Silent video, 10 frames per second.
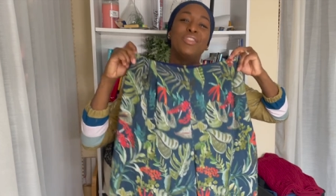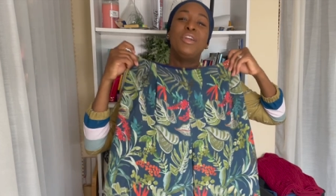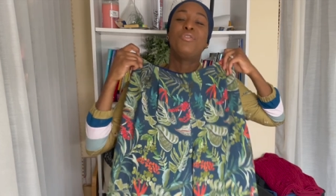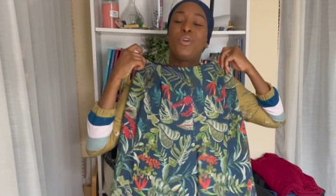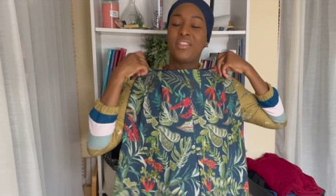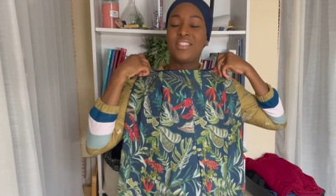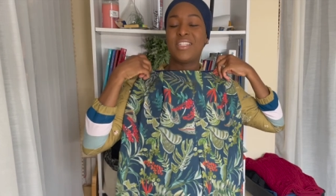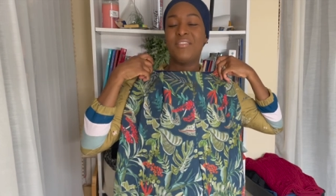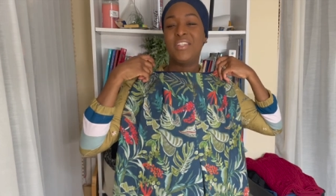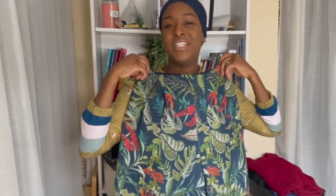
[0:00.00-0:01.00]
three fourths
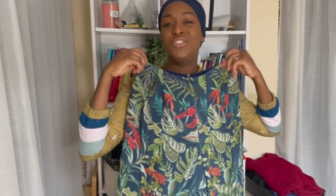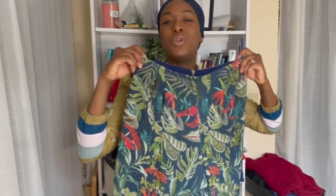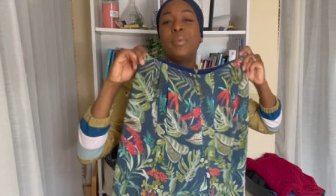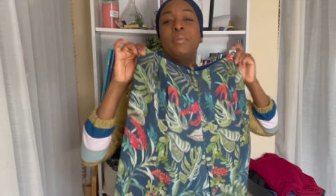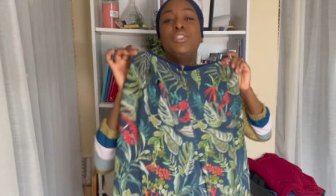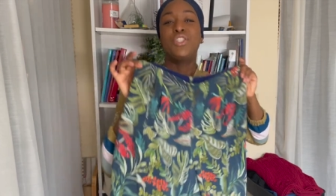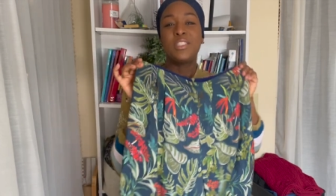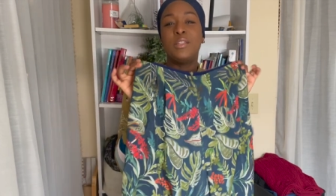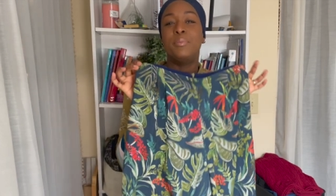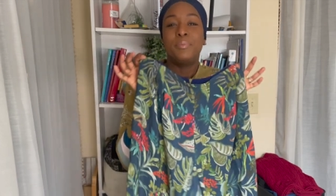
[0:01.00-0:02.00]
of an inch. So maybe
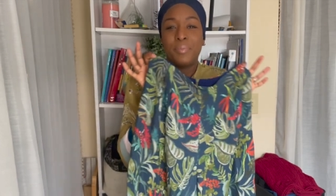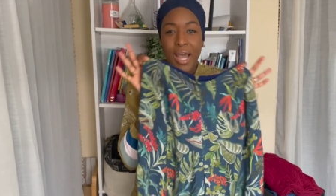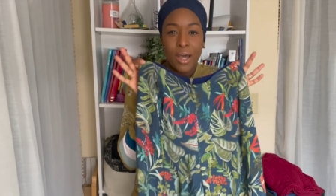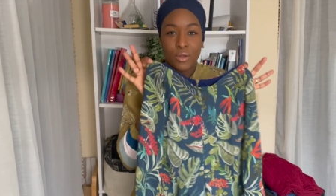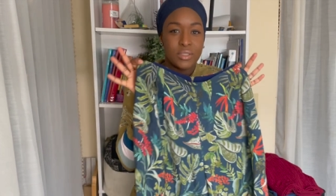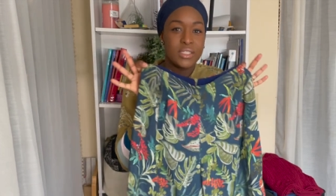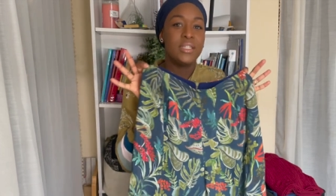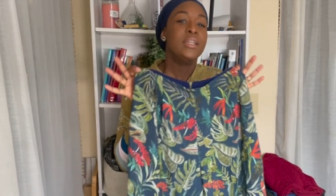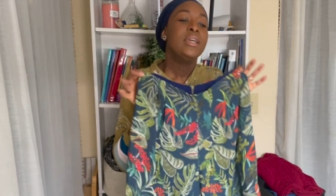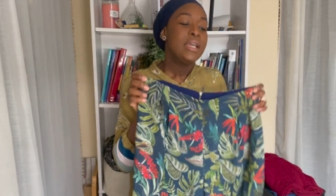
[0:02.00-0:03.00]
just about
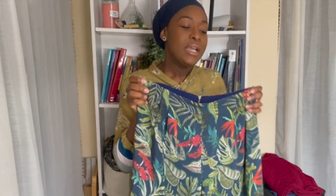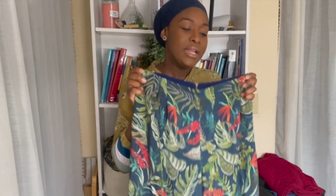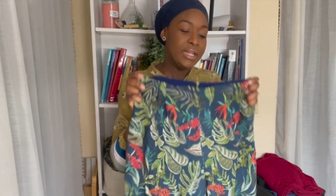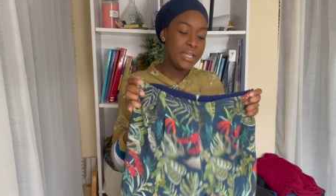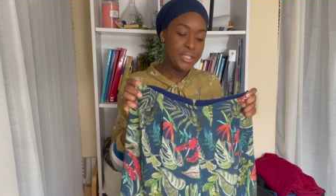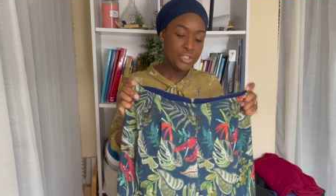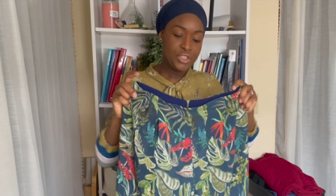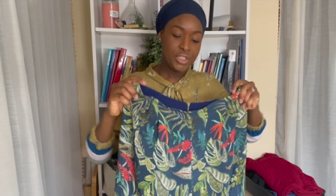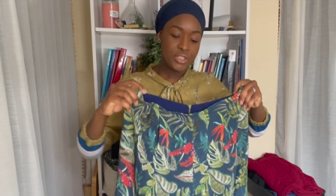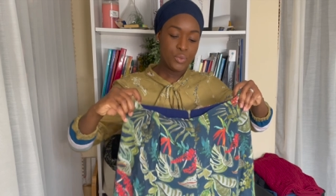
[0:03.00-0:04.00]
an
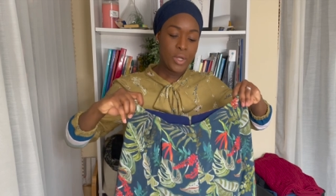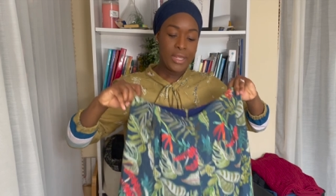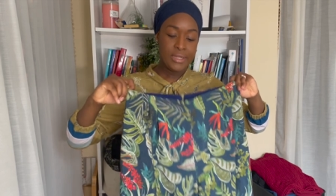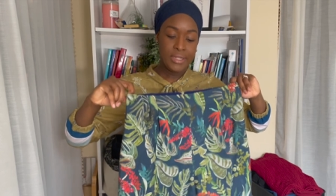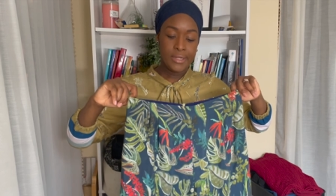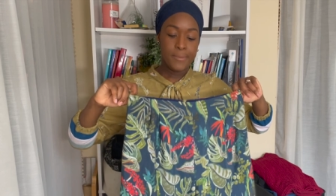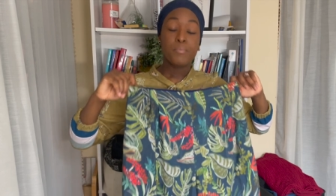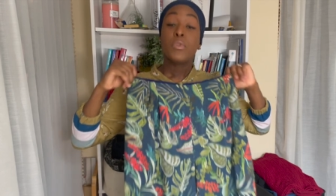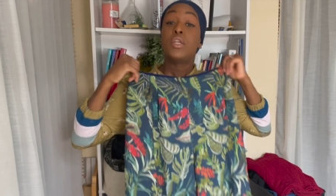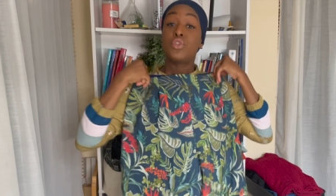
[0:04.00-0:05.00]
inch is what I needed.
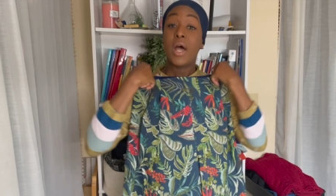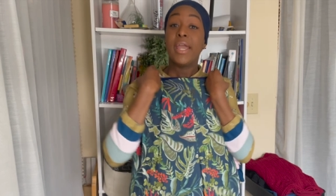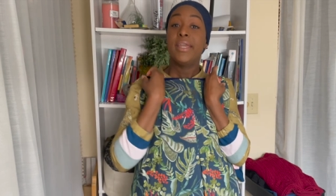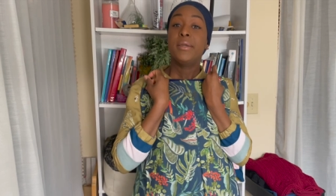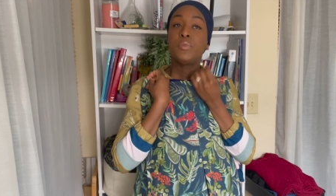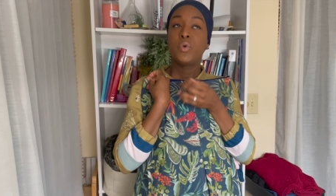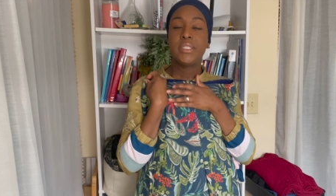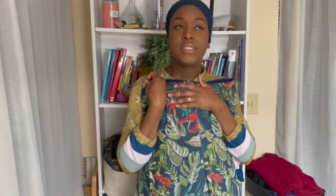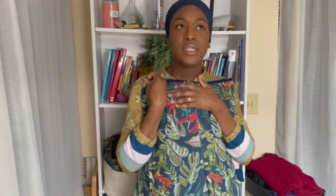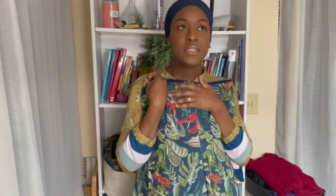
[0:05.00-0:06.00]
So I am
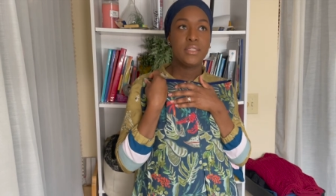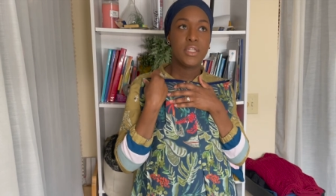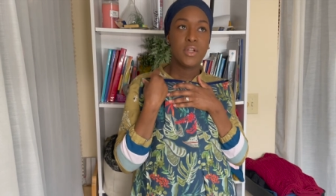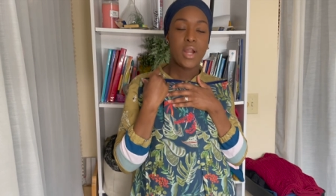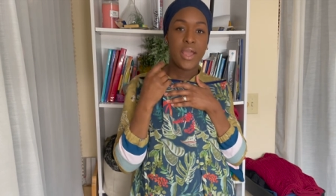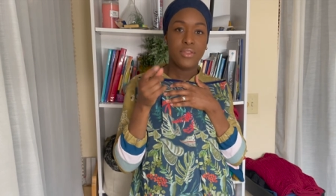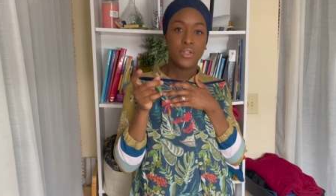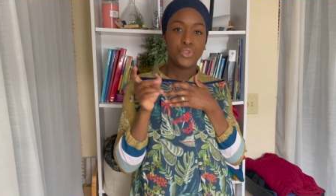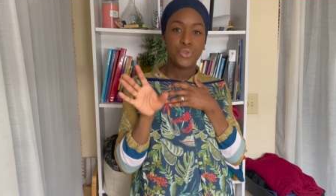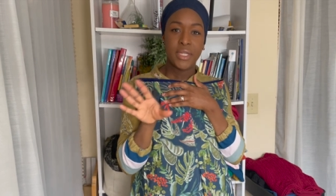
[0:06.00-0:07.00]
going to consider
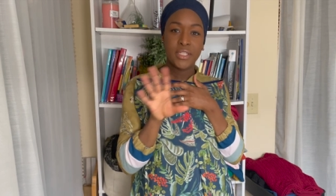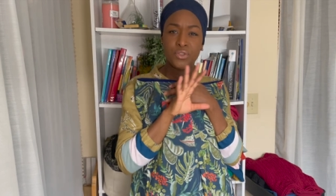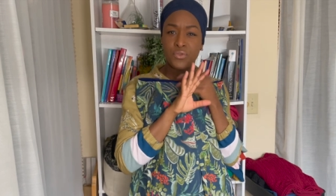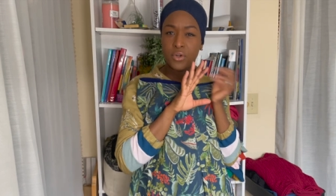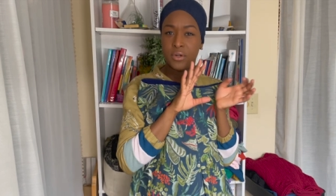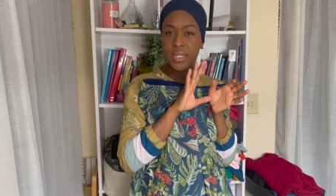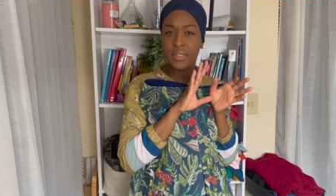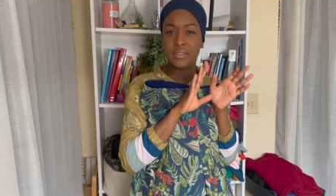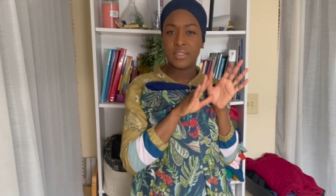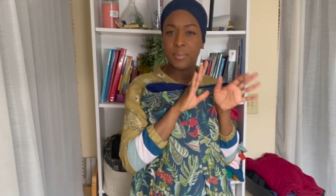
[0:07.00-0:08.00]
either
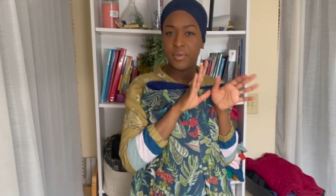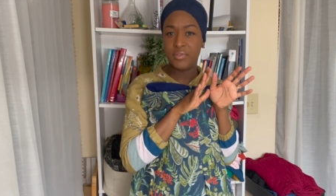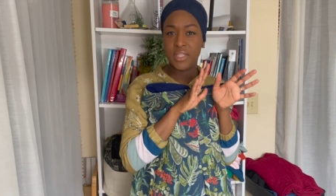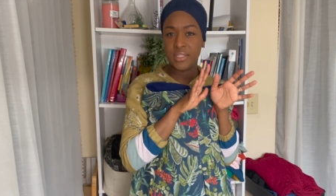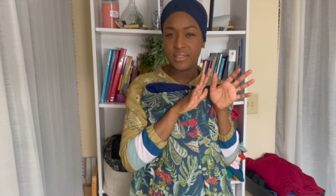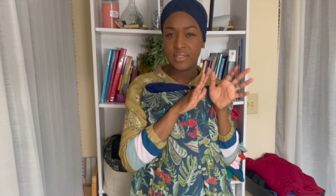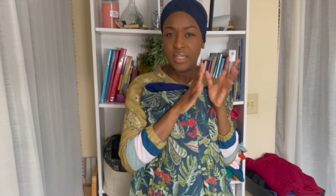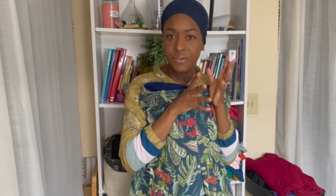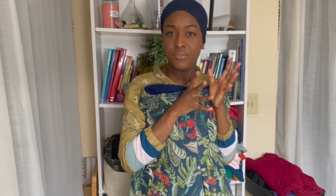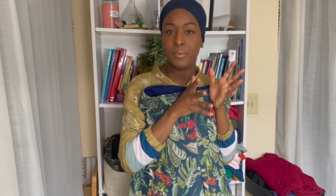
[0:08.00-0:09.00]
transferring some of this
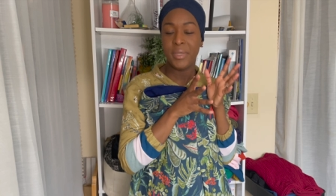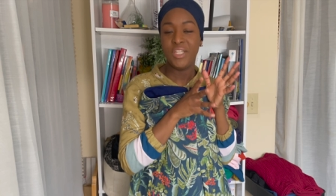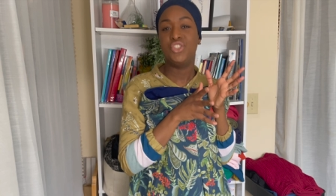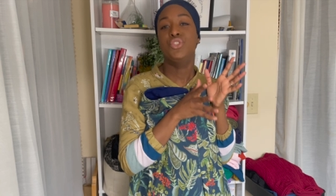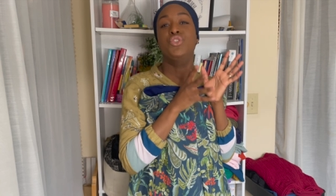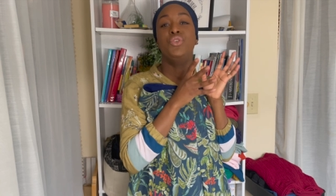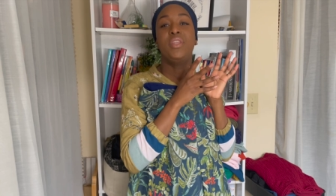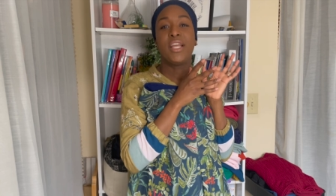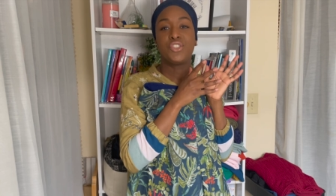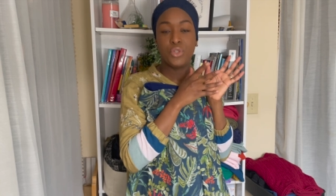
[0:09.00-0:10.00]
information to the
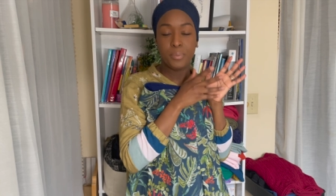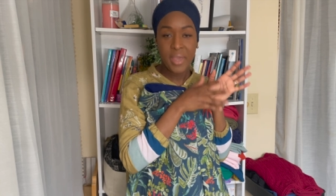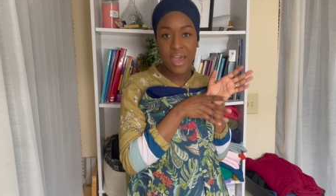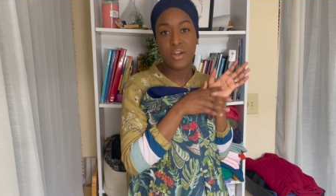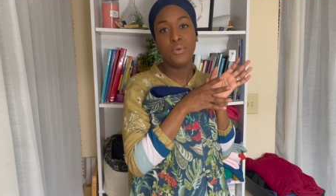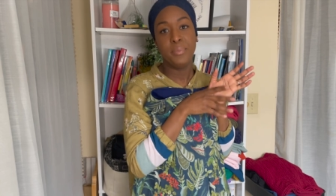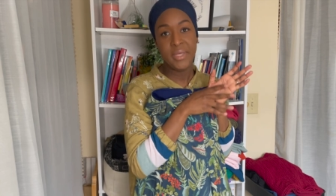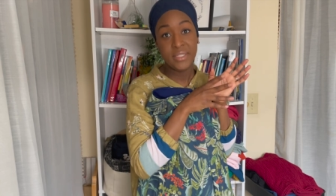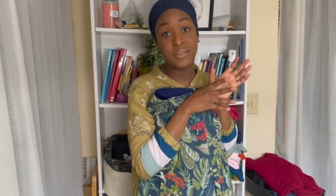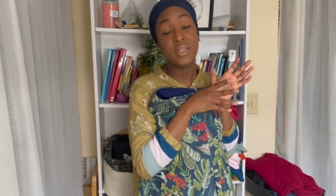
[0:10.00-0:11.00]
actual pattern
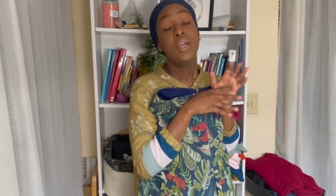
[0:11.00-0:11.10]
piece